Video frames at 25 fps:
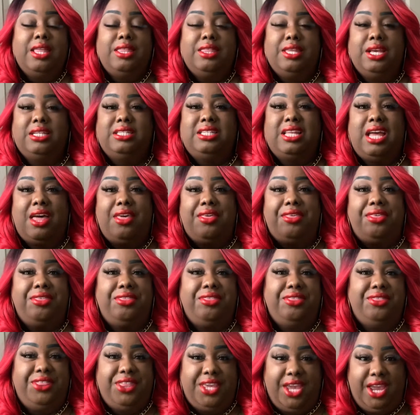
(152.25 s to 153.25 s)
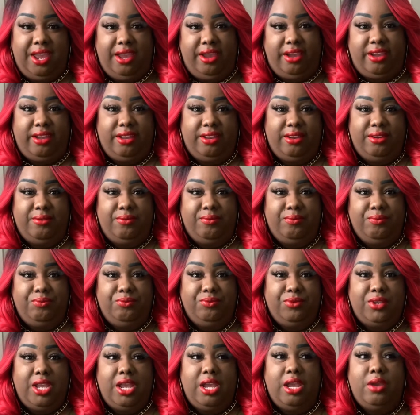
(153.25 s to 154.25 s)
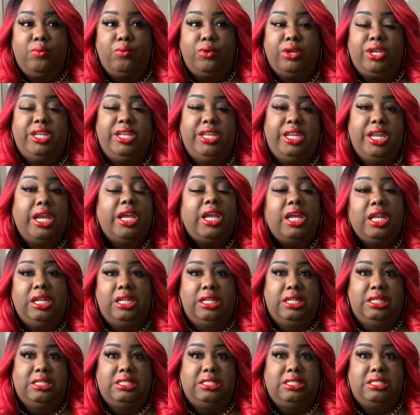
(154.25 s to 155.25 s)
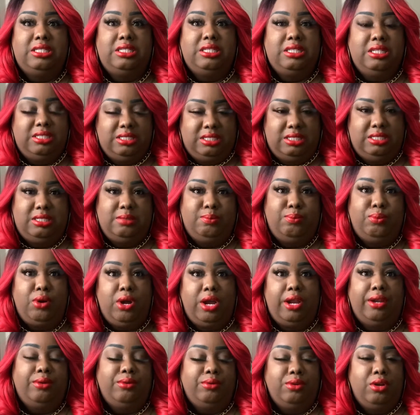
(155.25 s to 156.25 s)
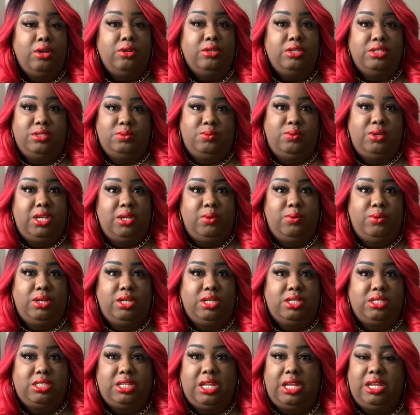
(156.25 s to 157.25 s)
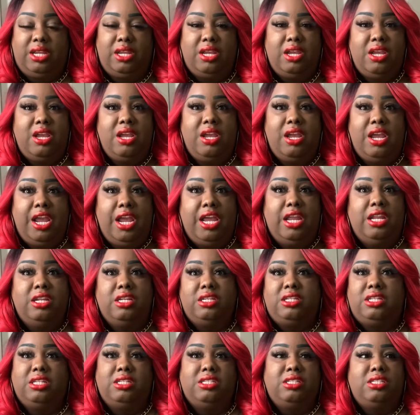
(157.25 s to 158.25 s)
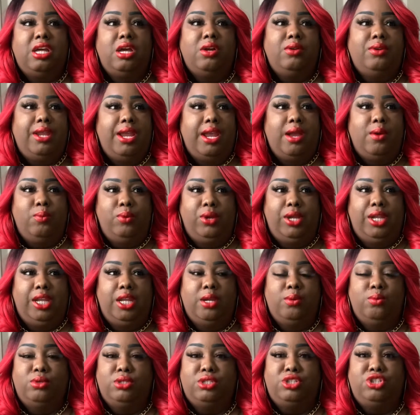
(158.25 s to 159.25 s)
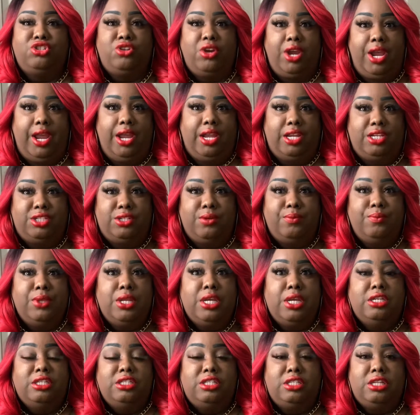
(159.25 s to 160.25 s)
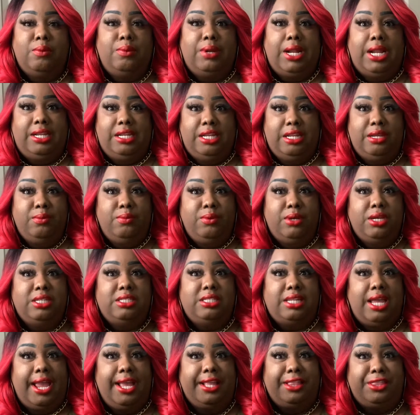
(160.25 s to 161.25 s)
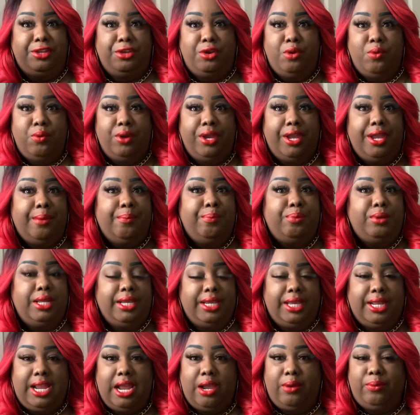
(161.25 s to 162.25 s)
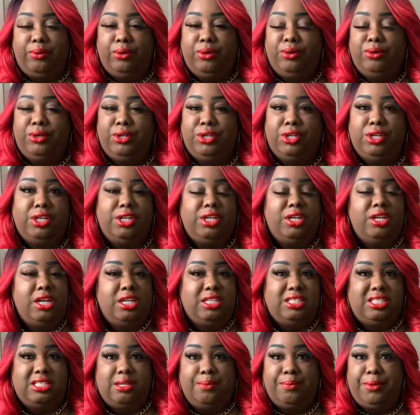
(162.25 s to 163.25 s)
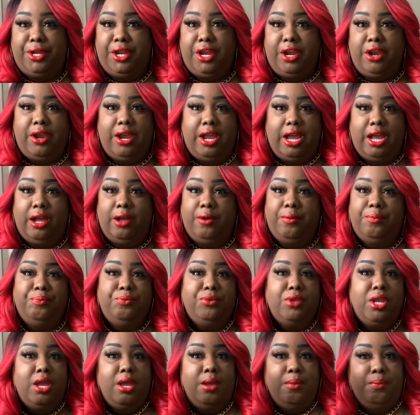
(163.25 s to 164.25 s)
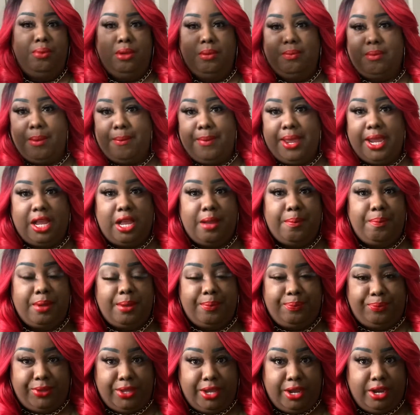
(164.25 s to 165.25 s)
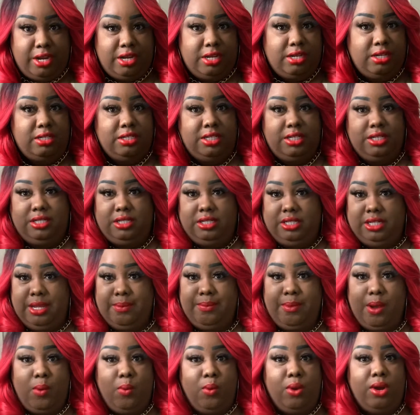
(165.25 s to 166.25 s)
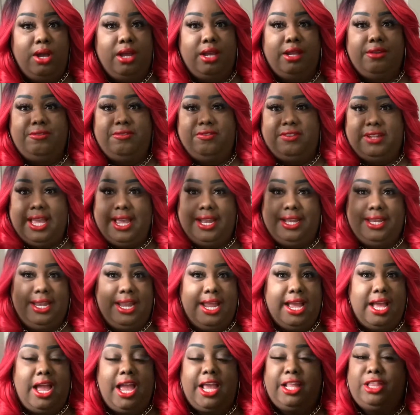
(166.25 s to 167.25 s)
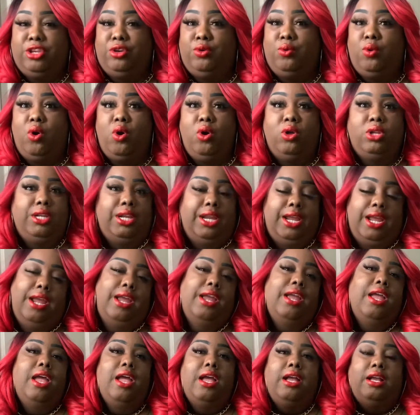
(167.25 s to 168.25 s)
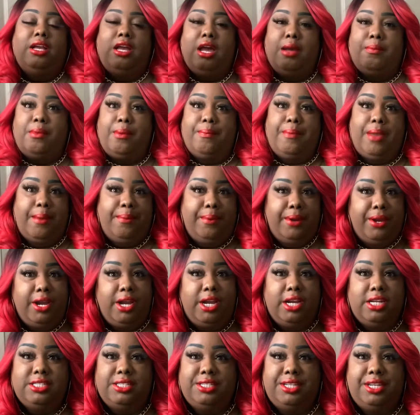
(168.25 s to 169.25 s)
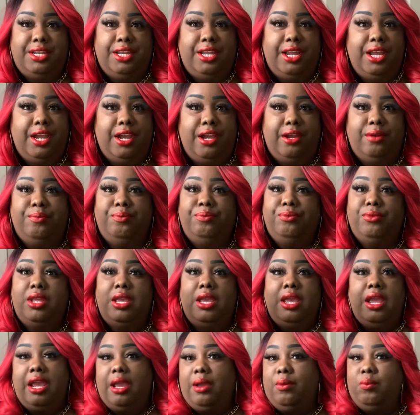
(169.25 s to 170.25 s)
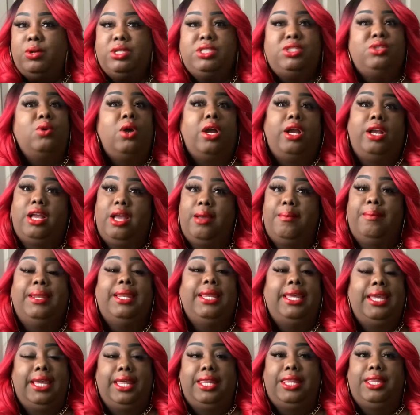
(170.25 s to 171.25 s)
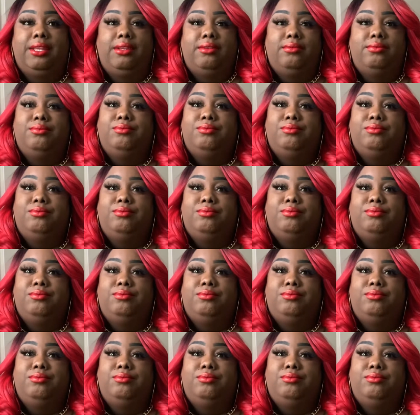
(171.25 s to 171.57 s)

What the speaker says: That's how thick and ridiculous this parting on this wig was. Like, it looked so damn wiggy. It was trash. So what I did was I had to go in, pluck it out real good, cut some of the hair out, put my makeup up there, get my wand, flatten it out. I had to do all of that. Cut my baby hairs in there, and we start coming together.